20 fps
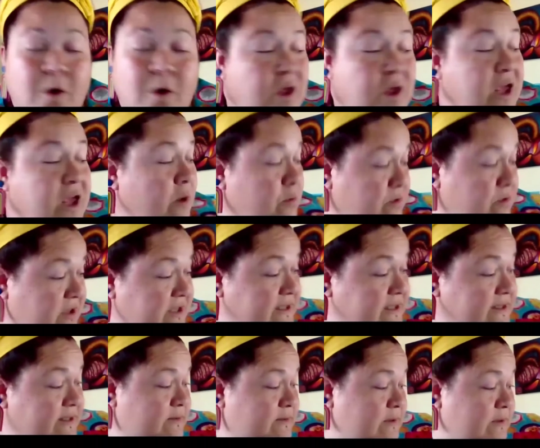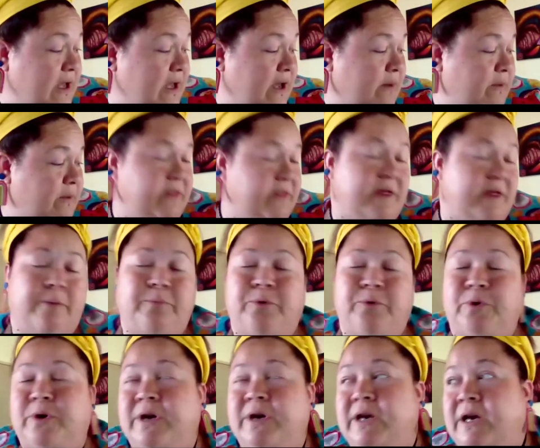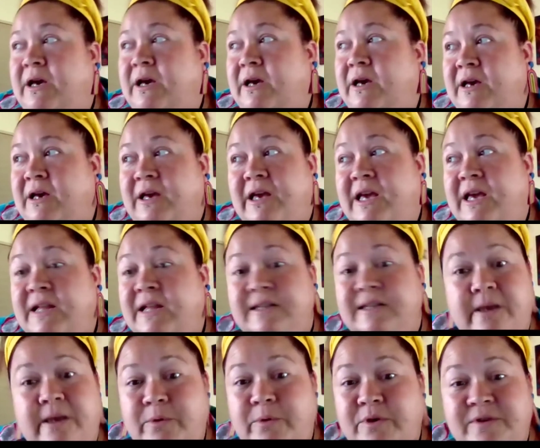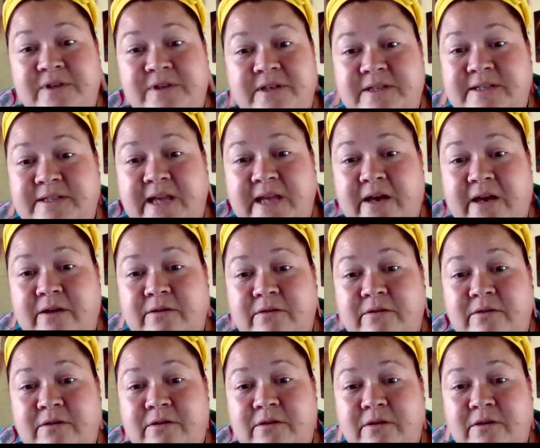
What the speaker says: Yeah, well, this in that book, he ends up using sound